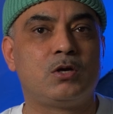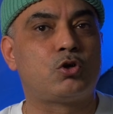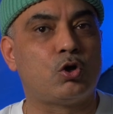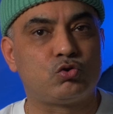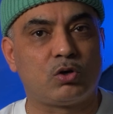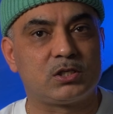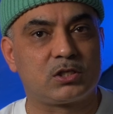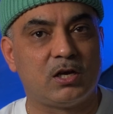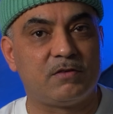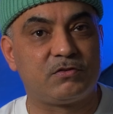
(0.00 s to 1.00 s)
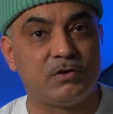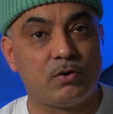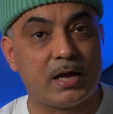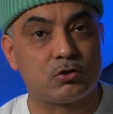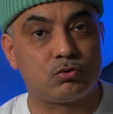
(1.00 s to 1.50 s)
Contrast curves feel
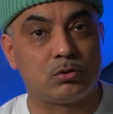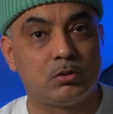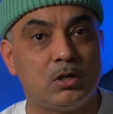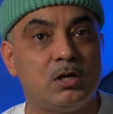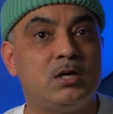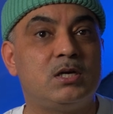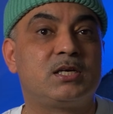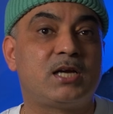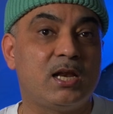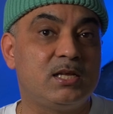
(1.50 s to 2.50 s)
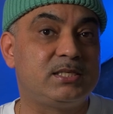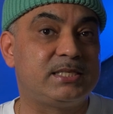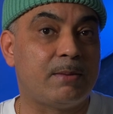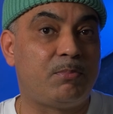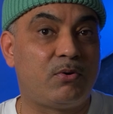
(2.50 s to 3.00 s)
natural. Colors
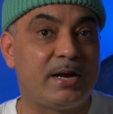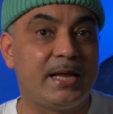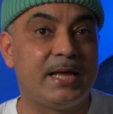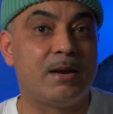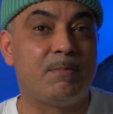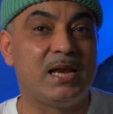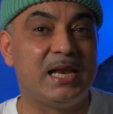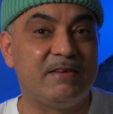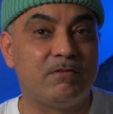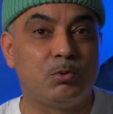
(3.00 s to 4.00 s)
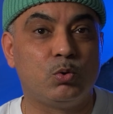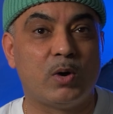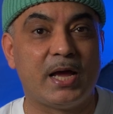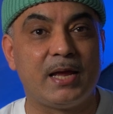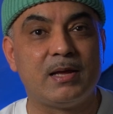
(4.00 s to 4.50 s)
separate in a believable
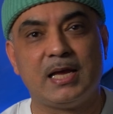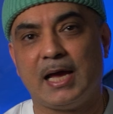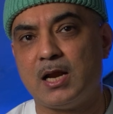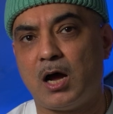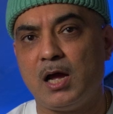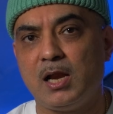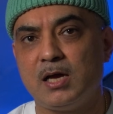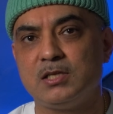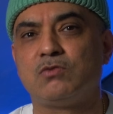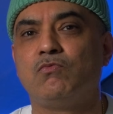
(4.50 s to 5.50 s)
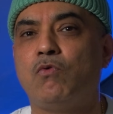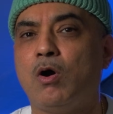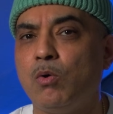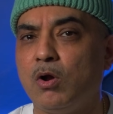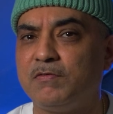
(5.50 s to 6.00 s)
way, and highlights
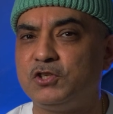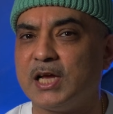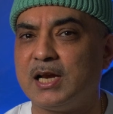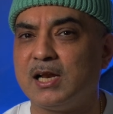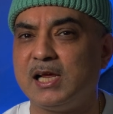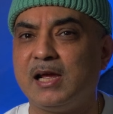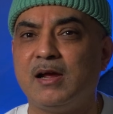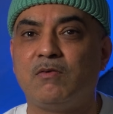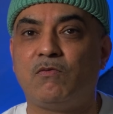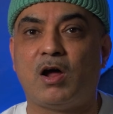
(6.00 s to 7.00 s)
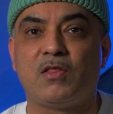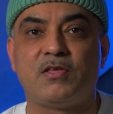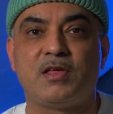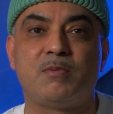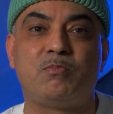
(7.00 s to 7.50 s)
roll off gently
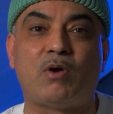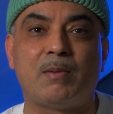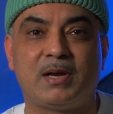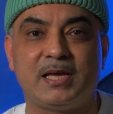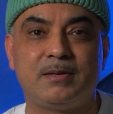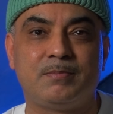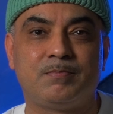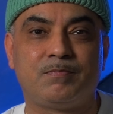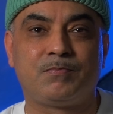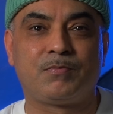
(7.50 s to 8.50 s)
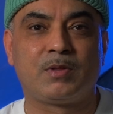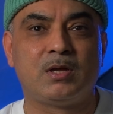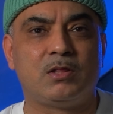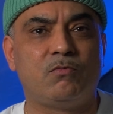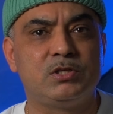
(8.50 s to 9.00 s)
rather than abruptly.
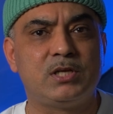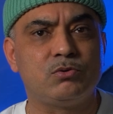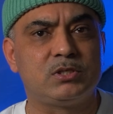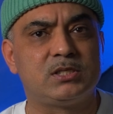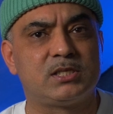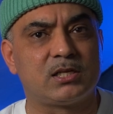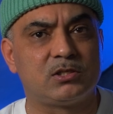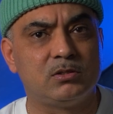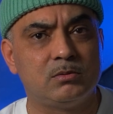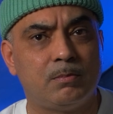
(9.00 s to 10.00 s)
The results are subtle